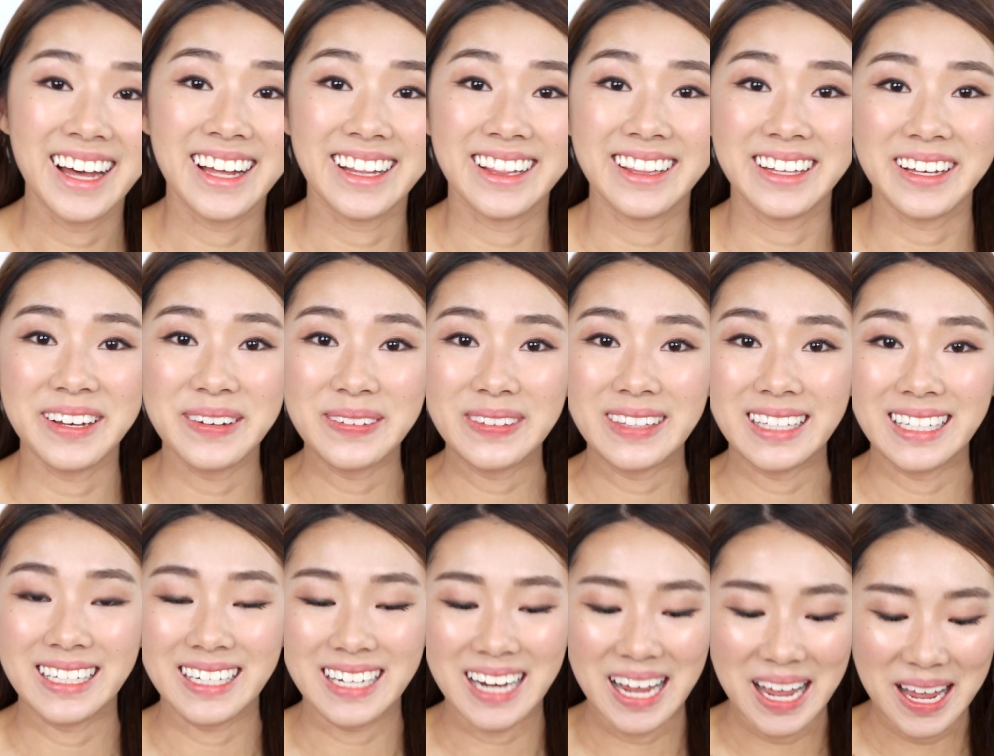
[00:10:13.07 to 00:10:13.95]
I love
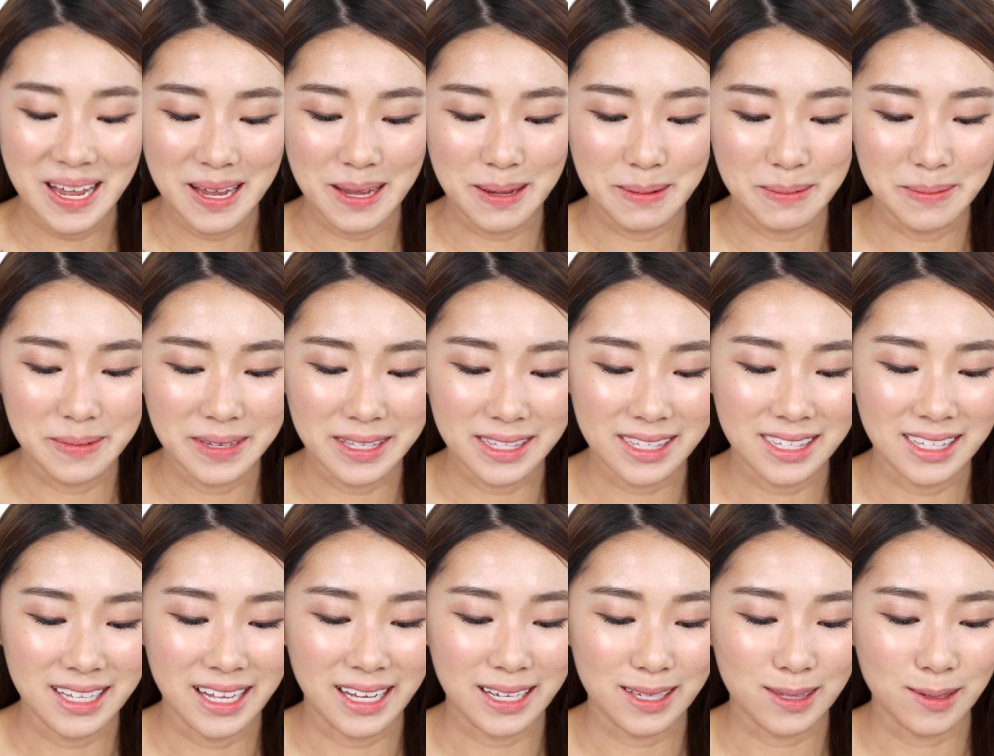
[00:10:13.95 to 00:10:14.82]
the name,
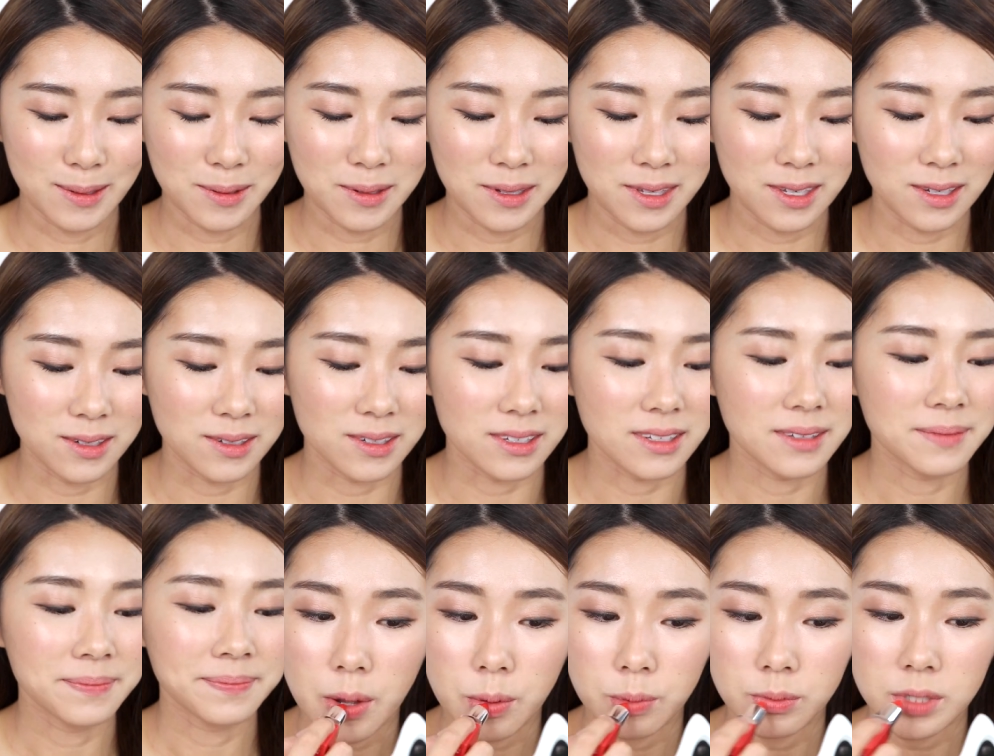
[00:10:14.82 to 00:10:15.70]
it's like so
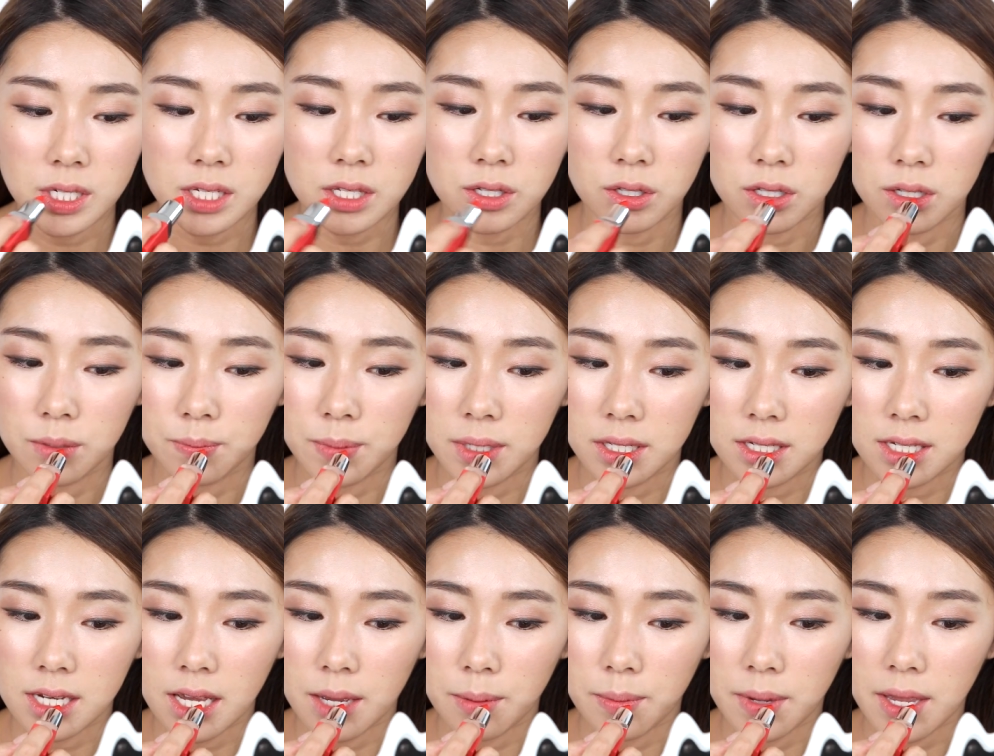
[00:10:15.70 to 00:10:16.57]
cute. I'm just gonna be
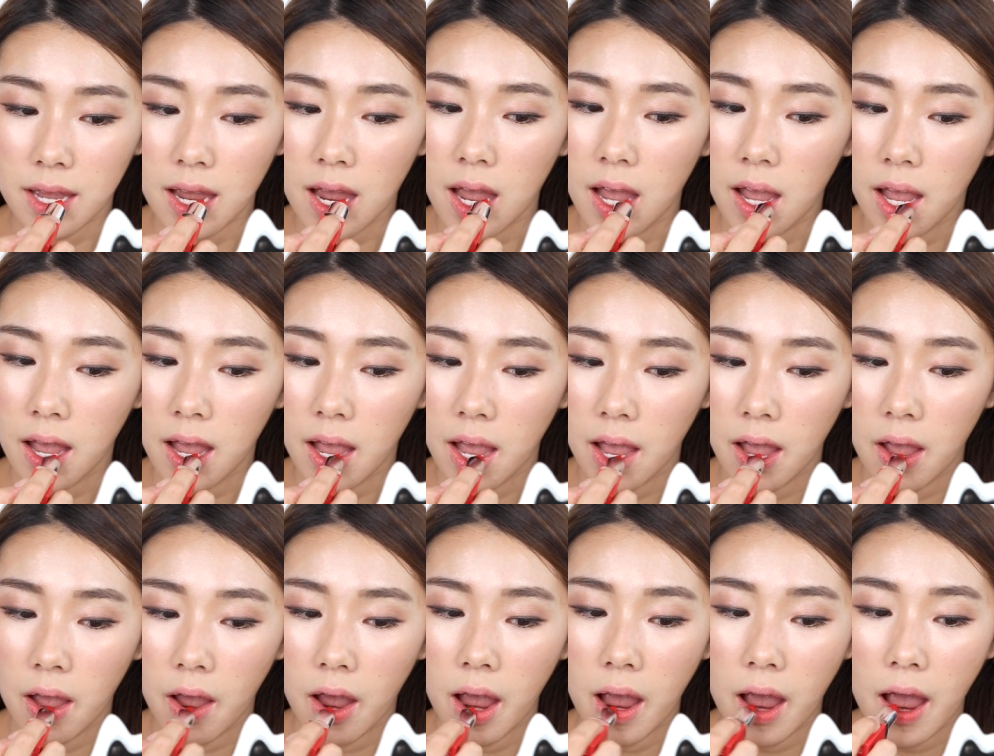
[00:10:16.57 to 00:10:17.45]
dabbing
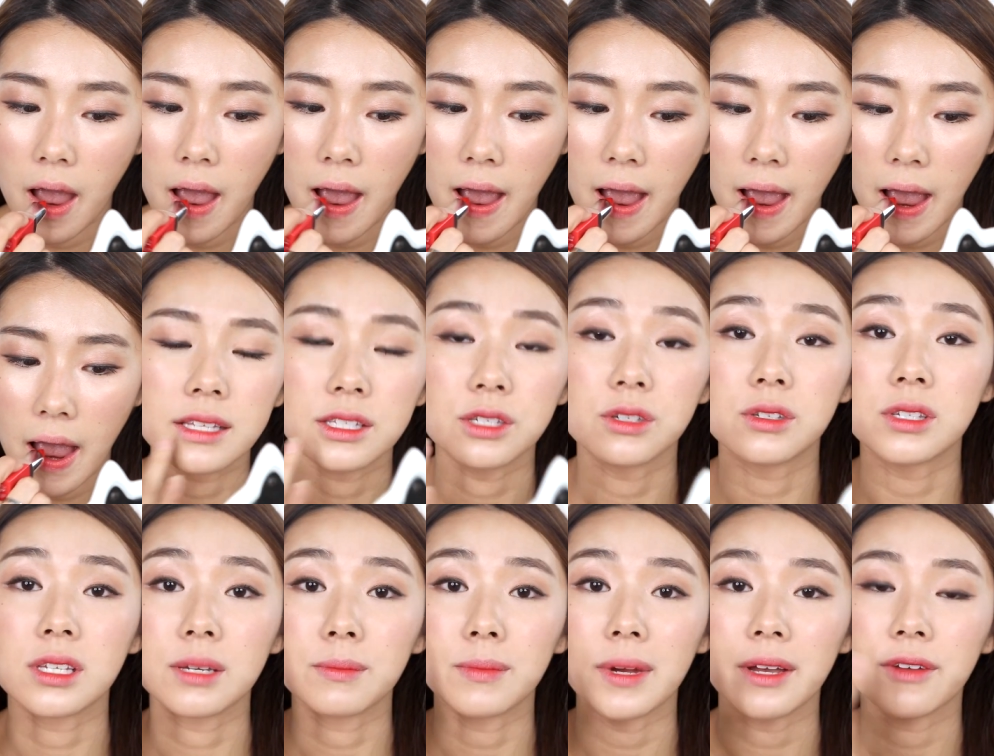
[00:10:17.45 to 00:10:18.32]
and
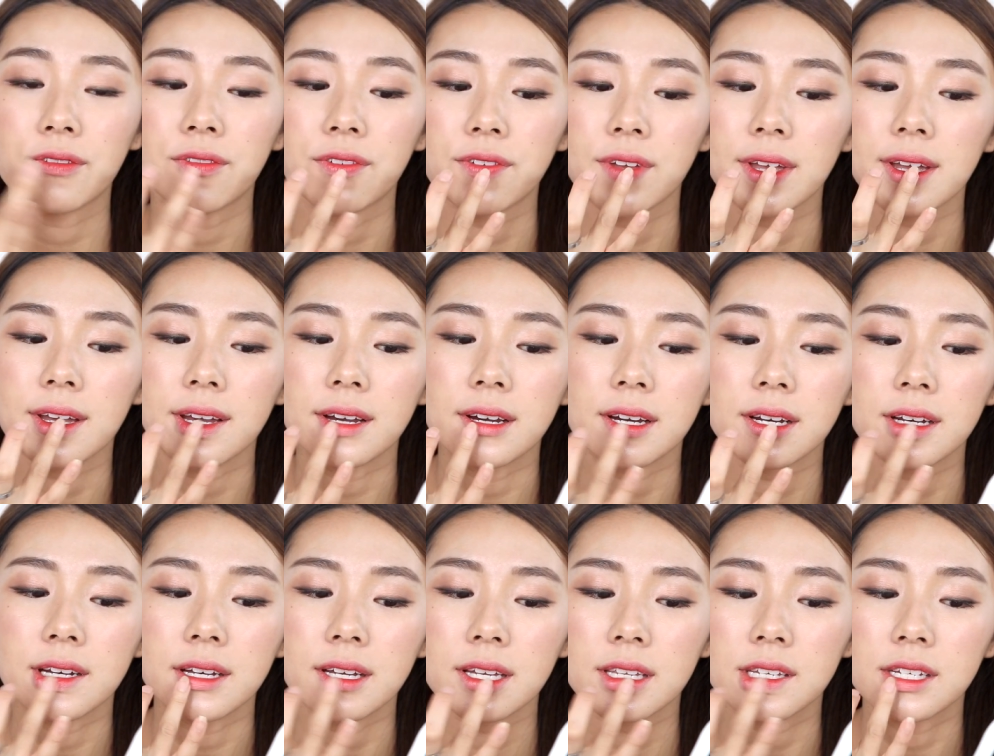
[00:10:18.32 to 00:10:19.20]
using my
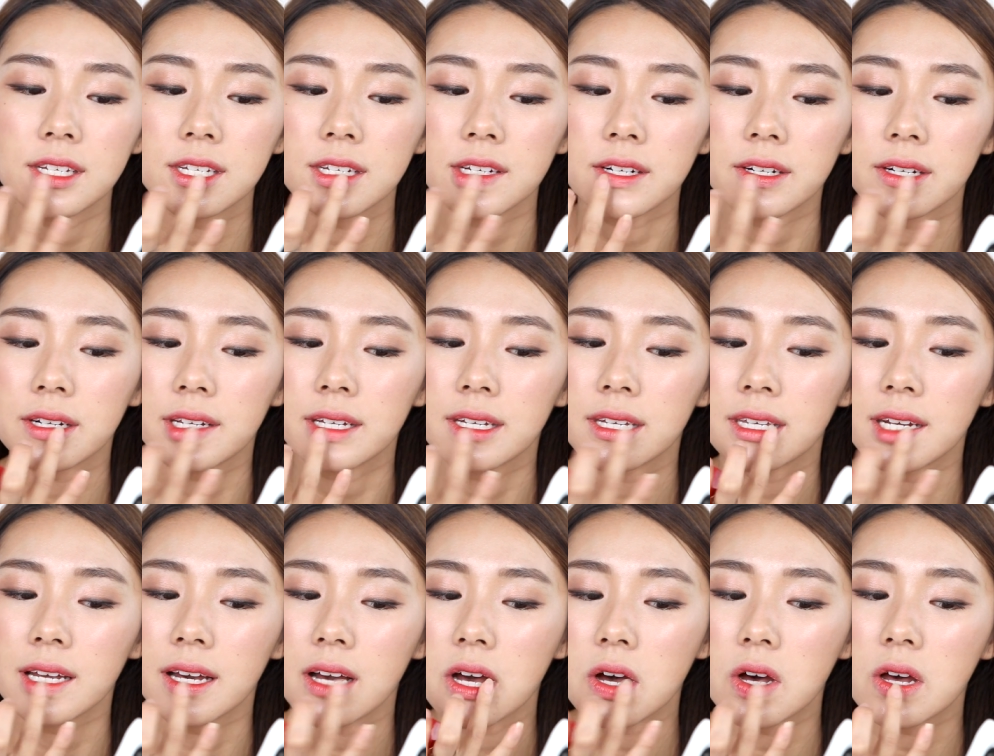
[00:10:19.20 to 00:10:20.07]
finger and shearing
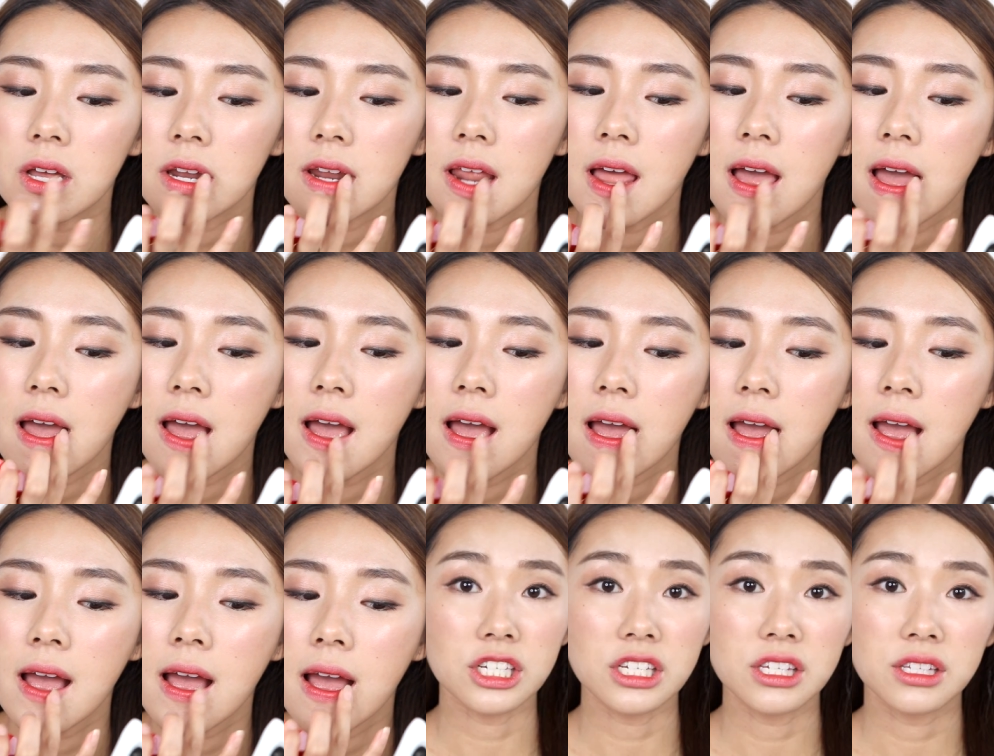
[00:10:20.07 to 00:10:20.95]
it out.
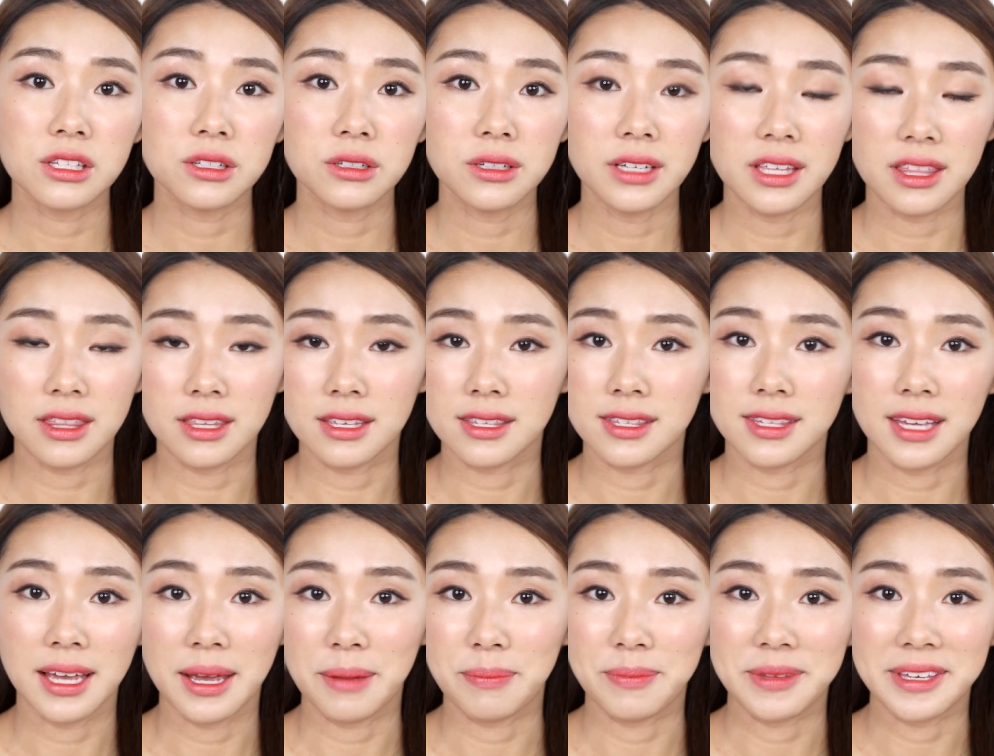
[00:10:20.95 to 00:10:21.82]
Just look at
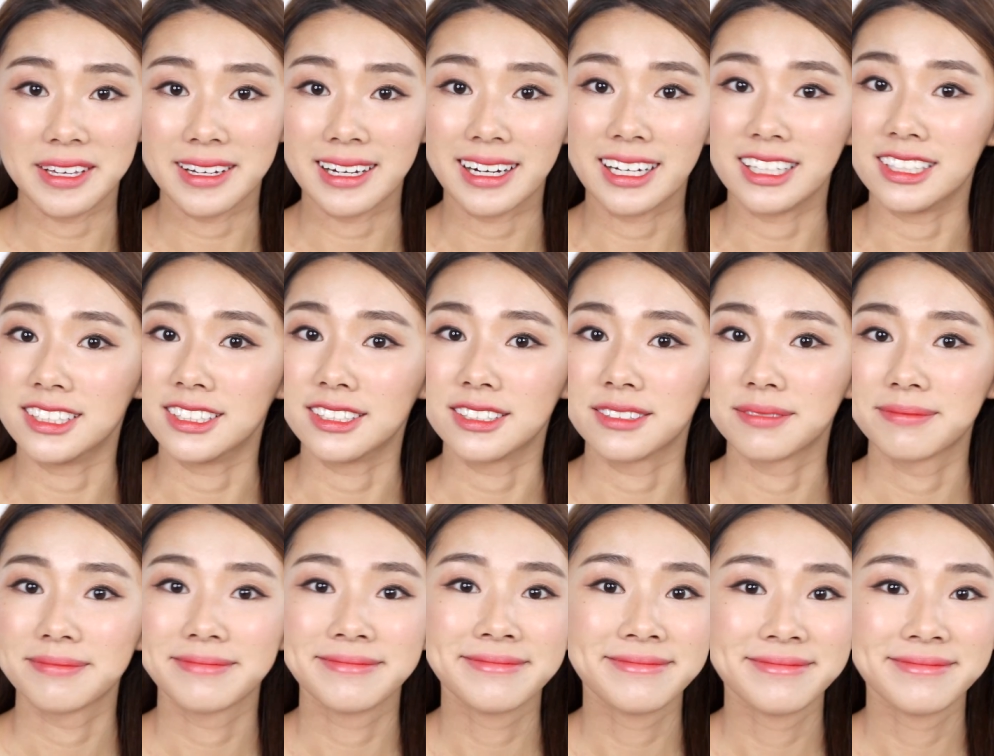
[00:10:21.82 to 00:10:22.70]
this happy color.